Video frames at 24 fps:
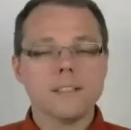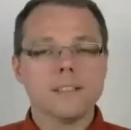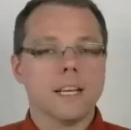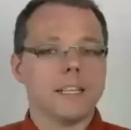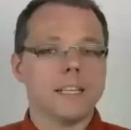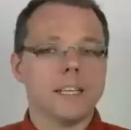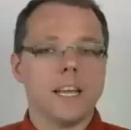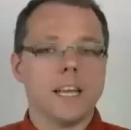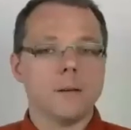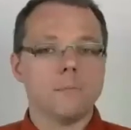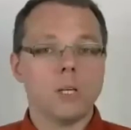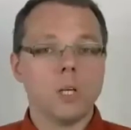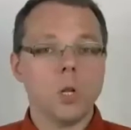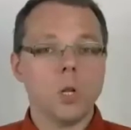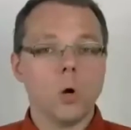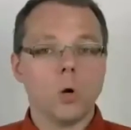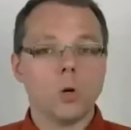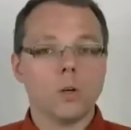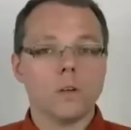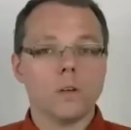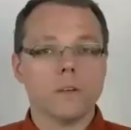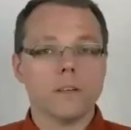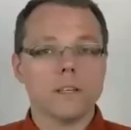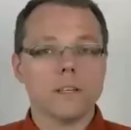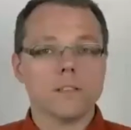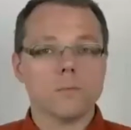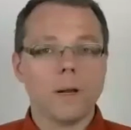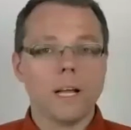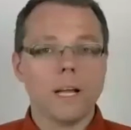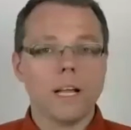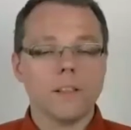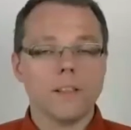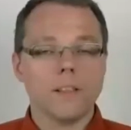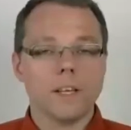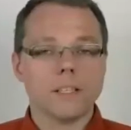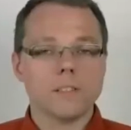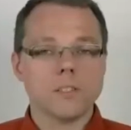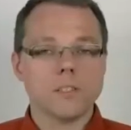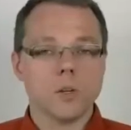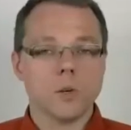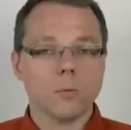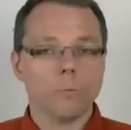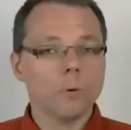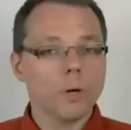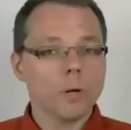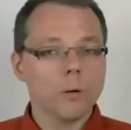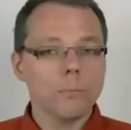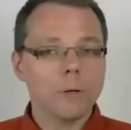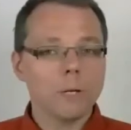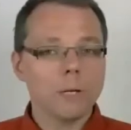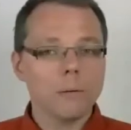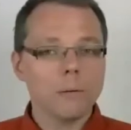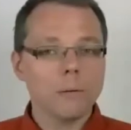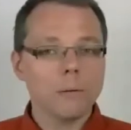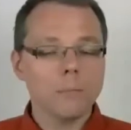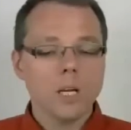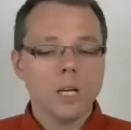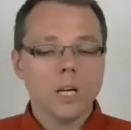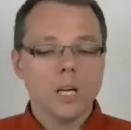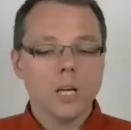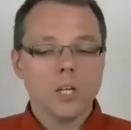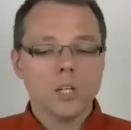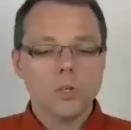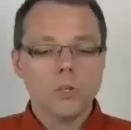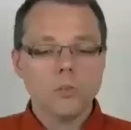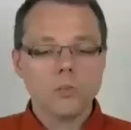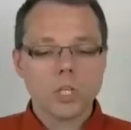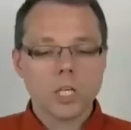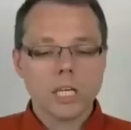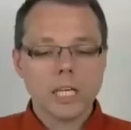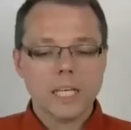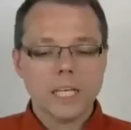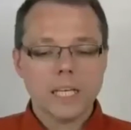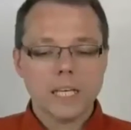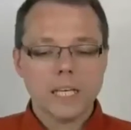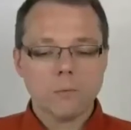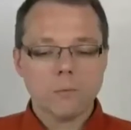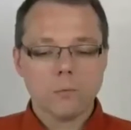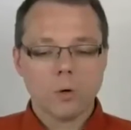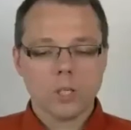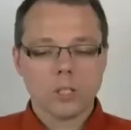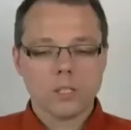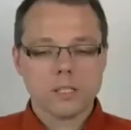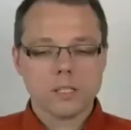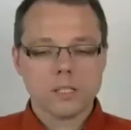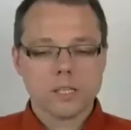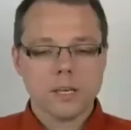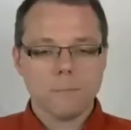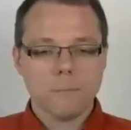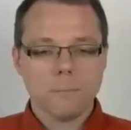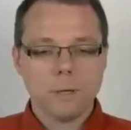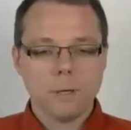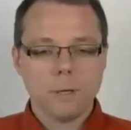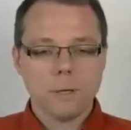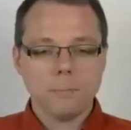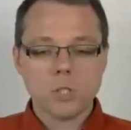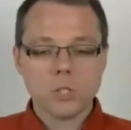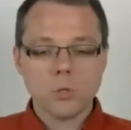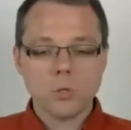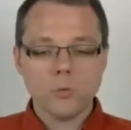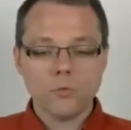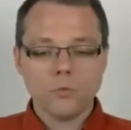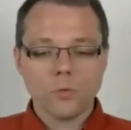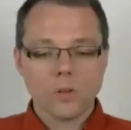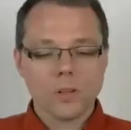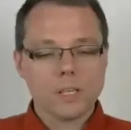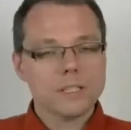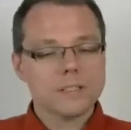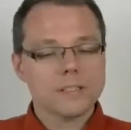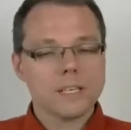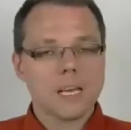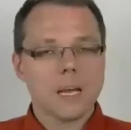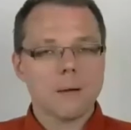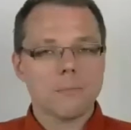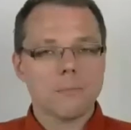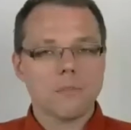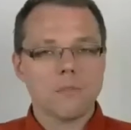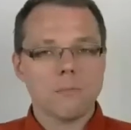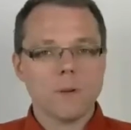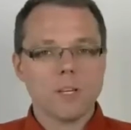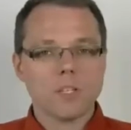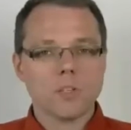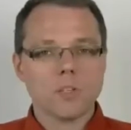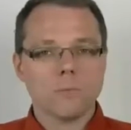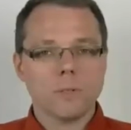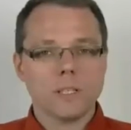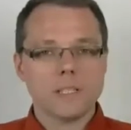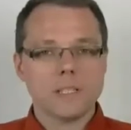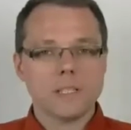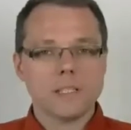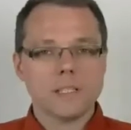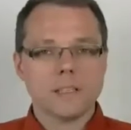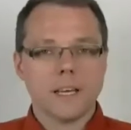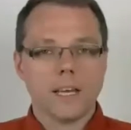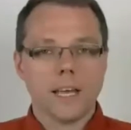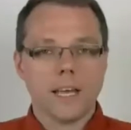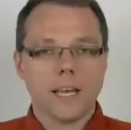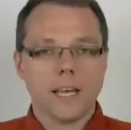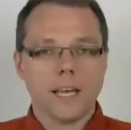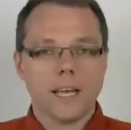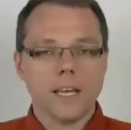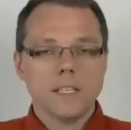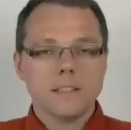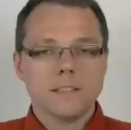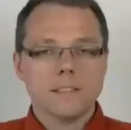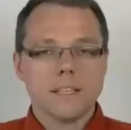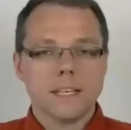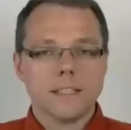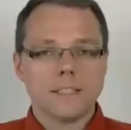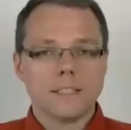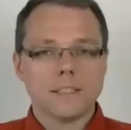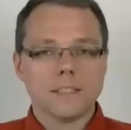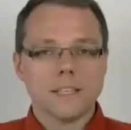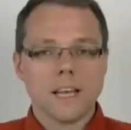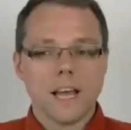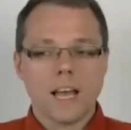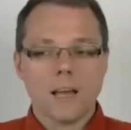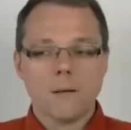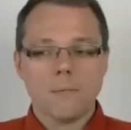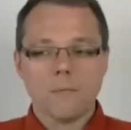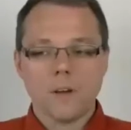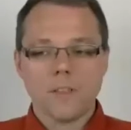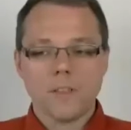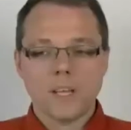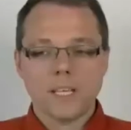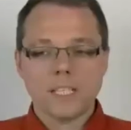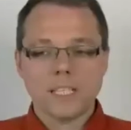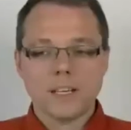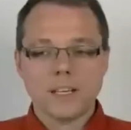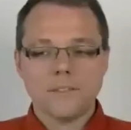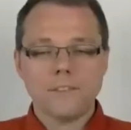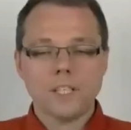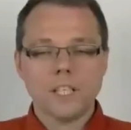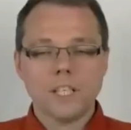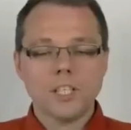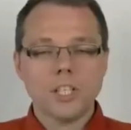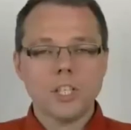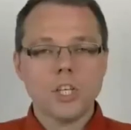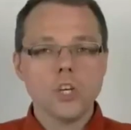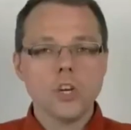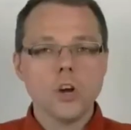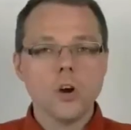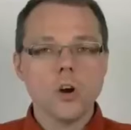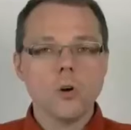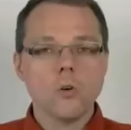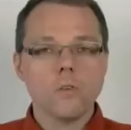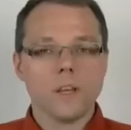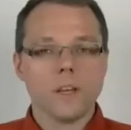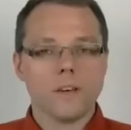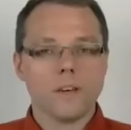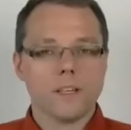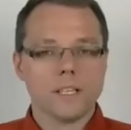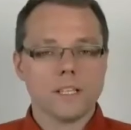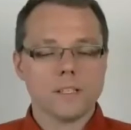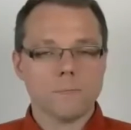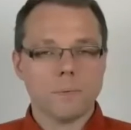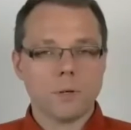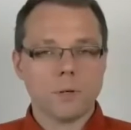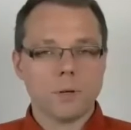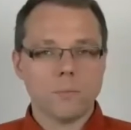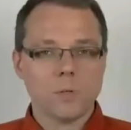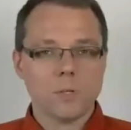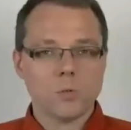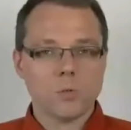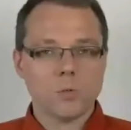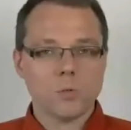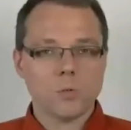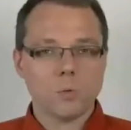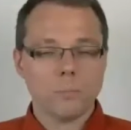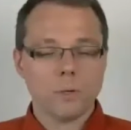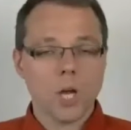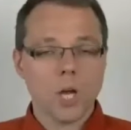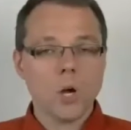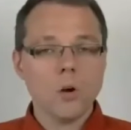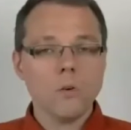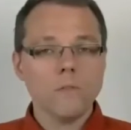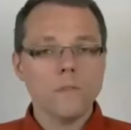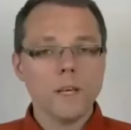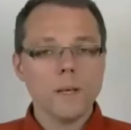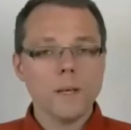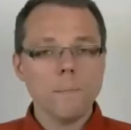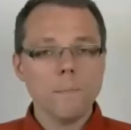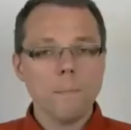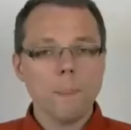That can be longer as well. That's no problem. Usually what people do for these type of measurements, they set a time where they definitely know their experiment will be over.